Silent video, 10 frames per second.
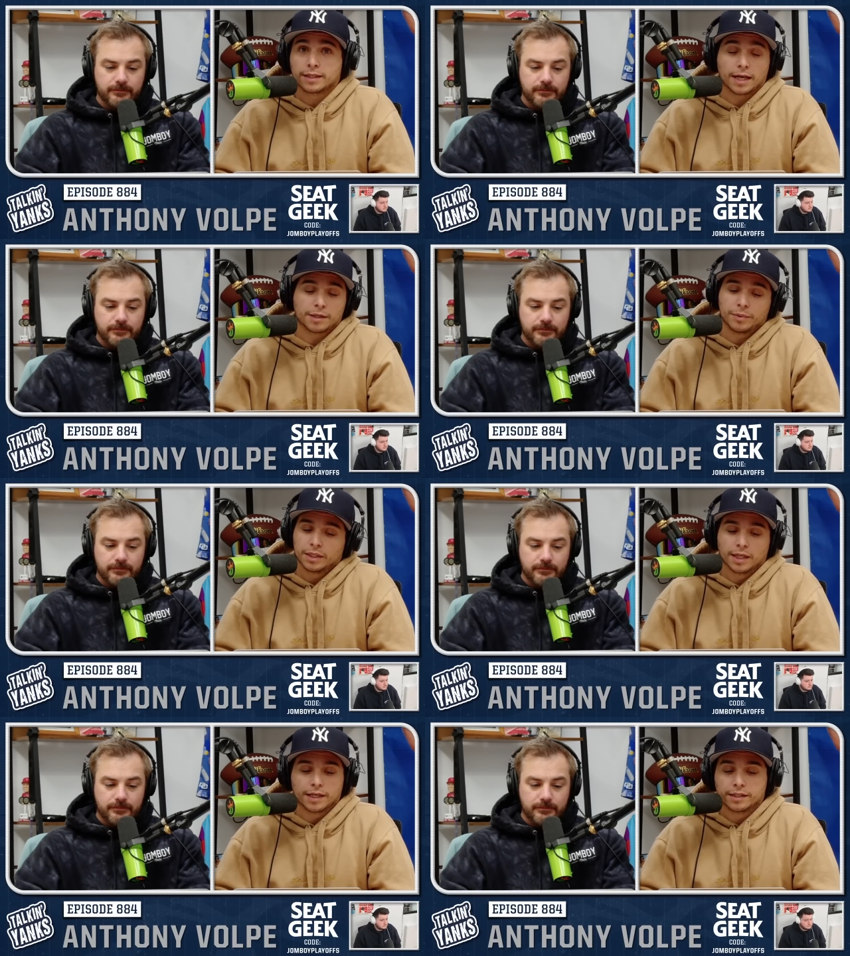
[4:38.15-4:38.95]
Speaker 1: That can mean
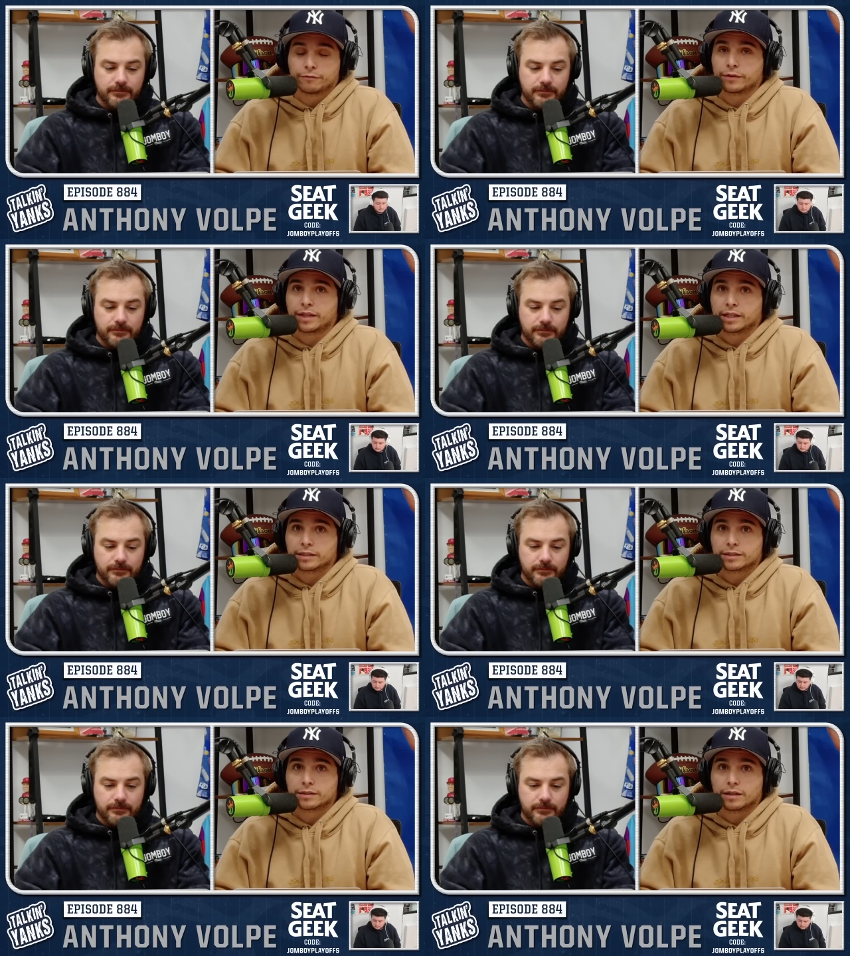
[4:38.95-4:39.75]
a lot of different
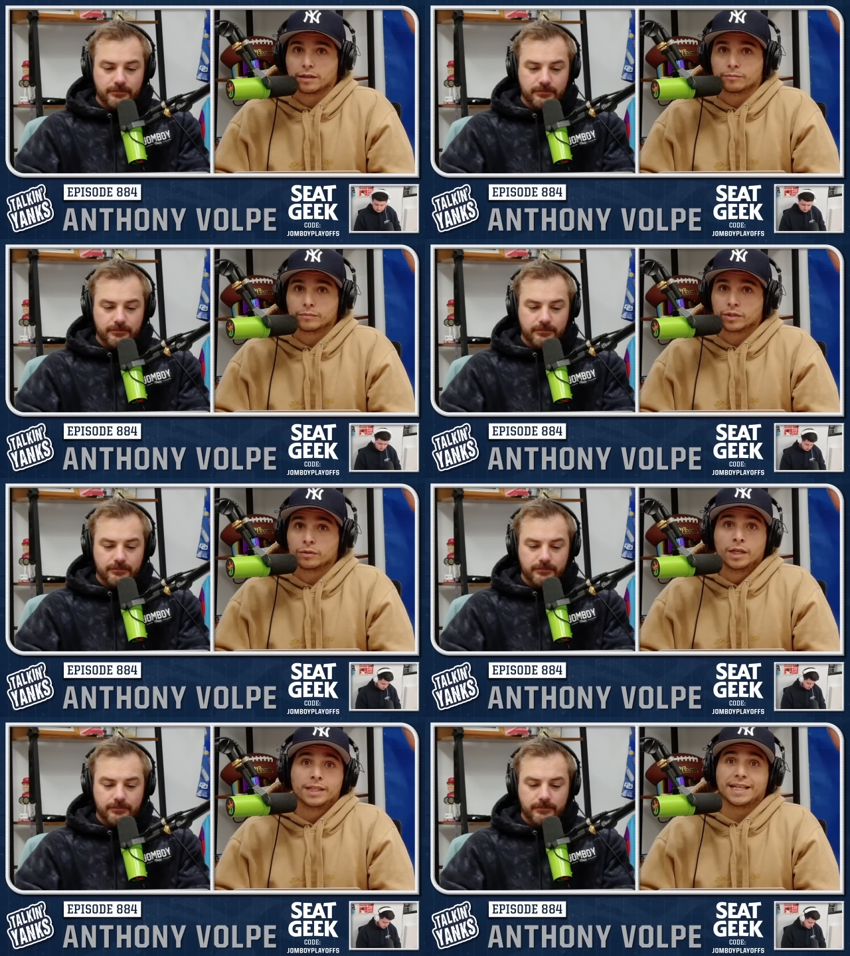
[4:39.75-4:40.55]
things. Um, you know,
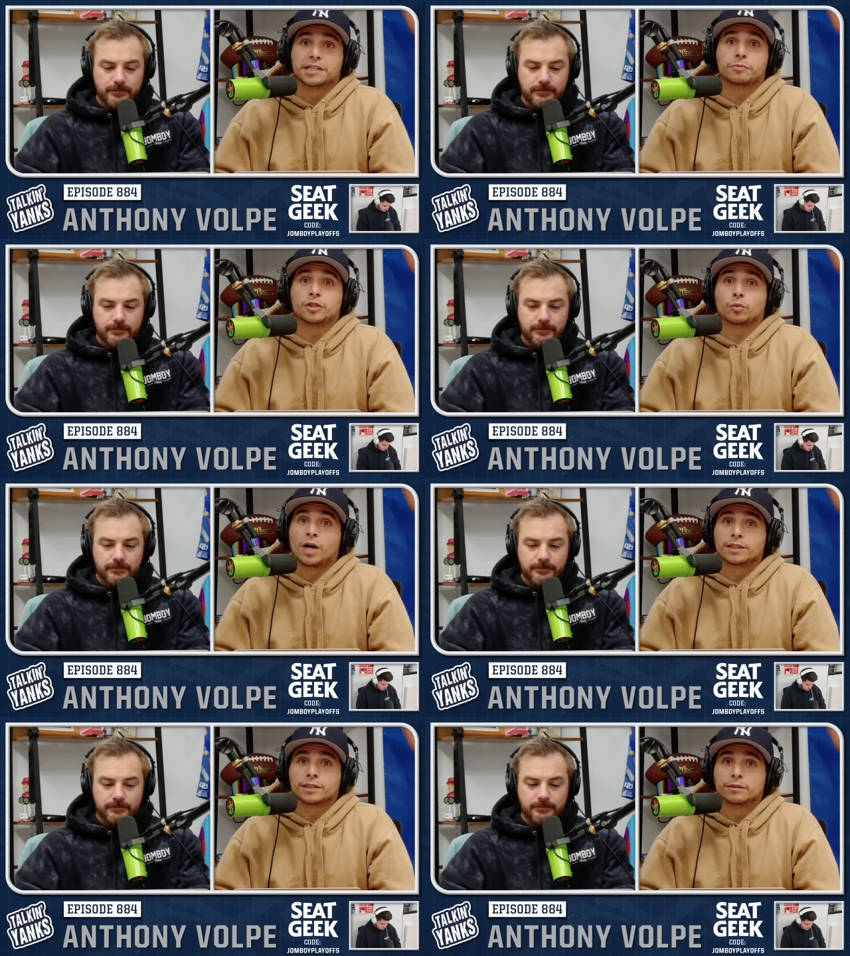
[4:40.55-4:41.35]
Dansby
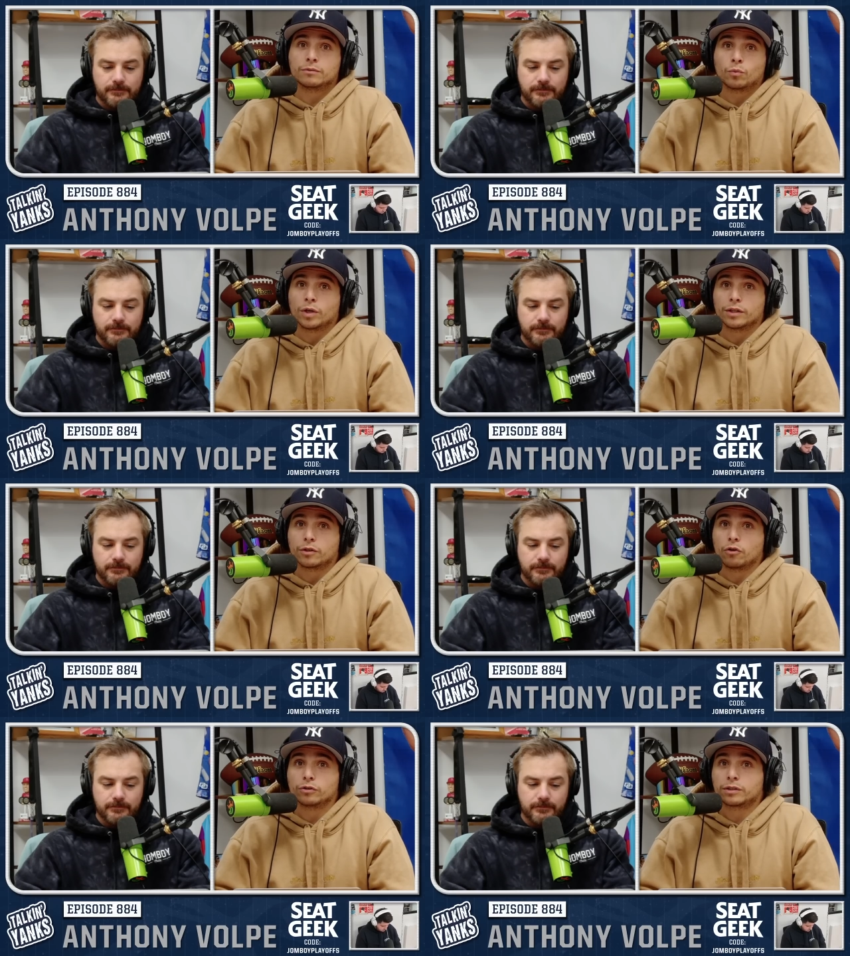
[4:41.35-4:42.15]
Swanson won the
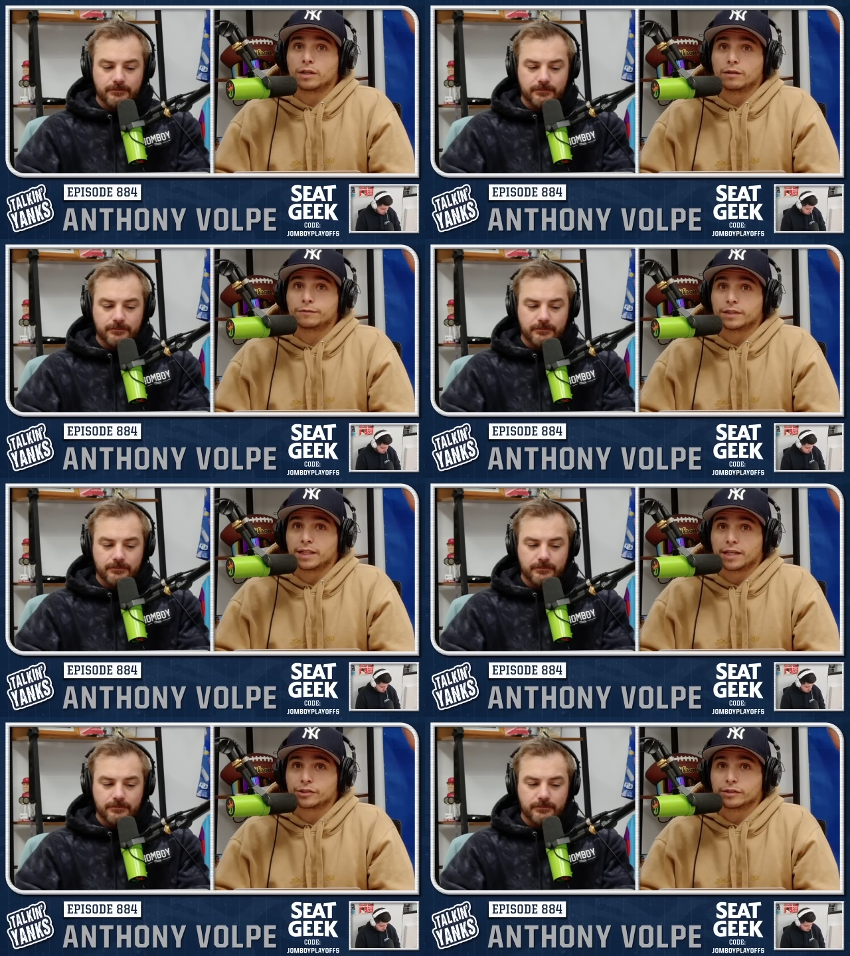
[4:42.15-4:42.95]
Gold Glove in the
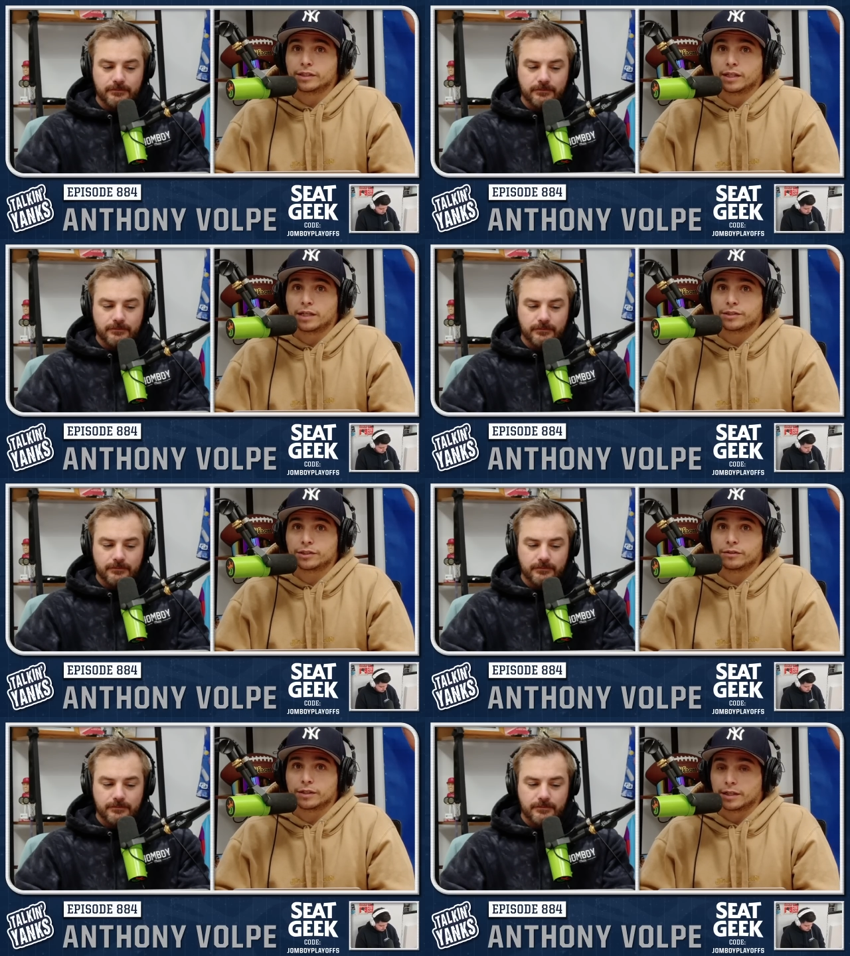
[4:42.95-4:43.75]
National League last
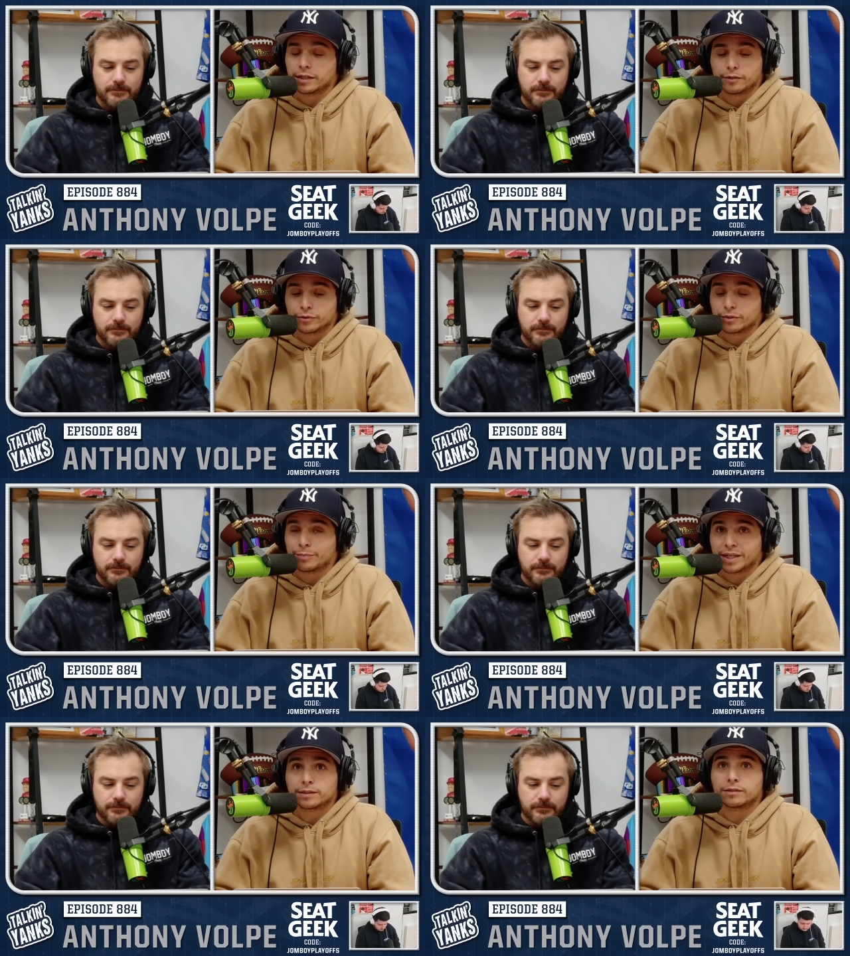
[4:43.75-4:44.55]
year, and I think he was the
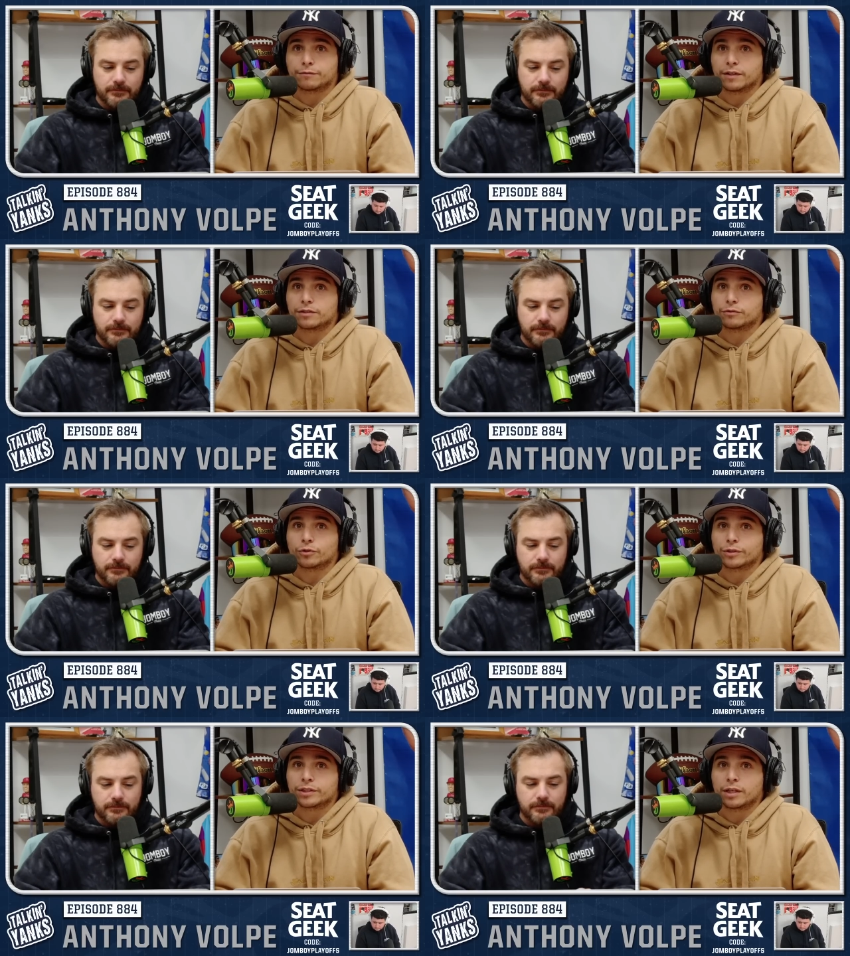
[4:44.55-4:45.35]
best defensive
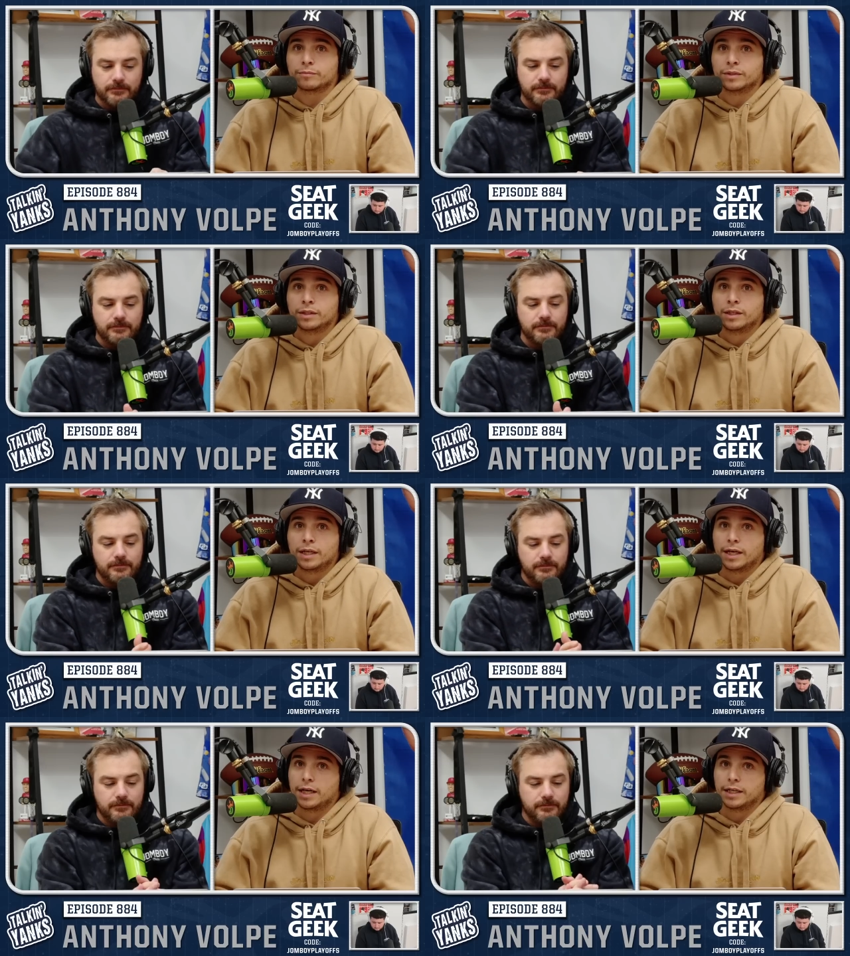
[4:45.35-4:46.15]
shortstop.
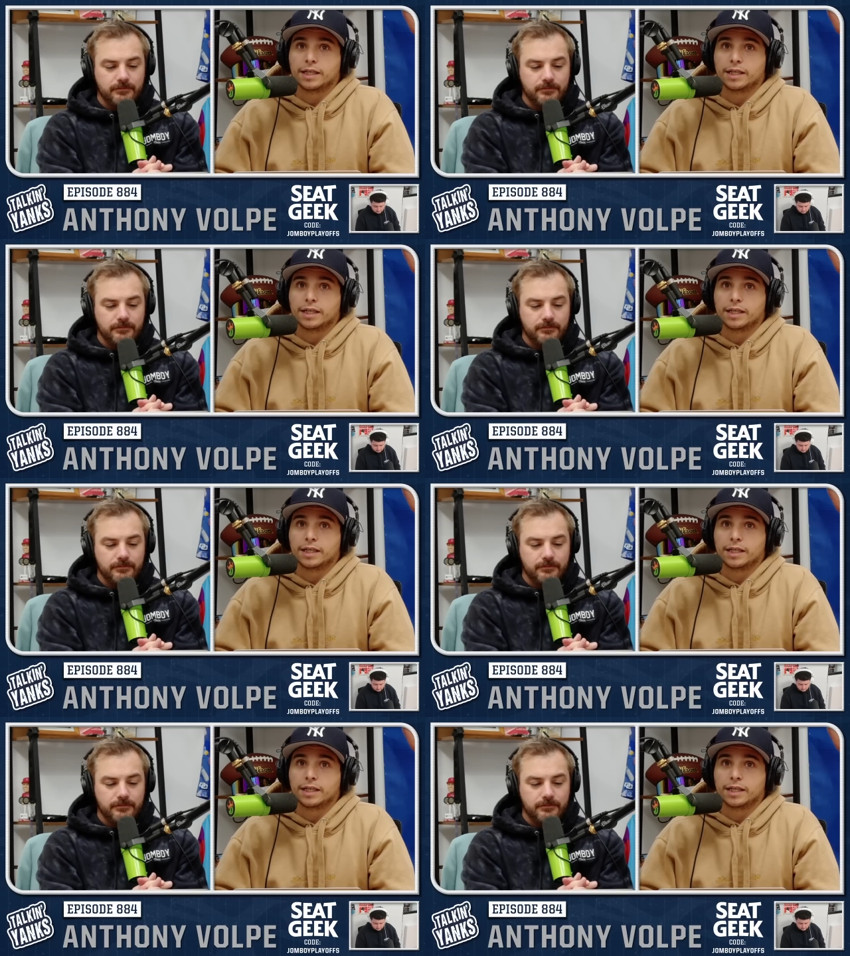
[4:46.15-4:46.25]
And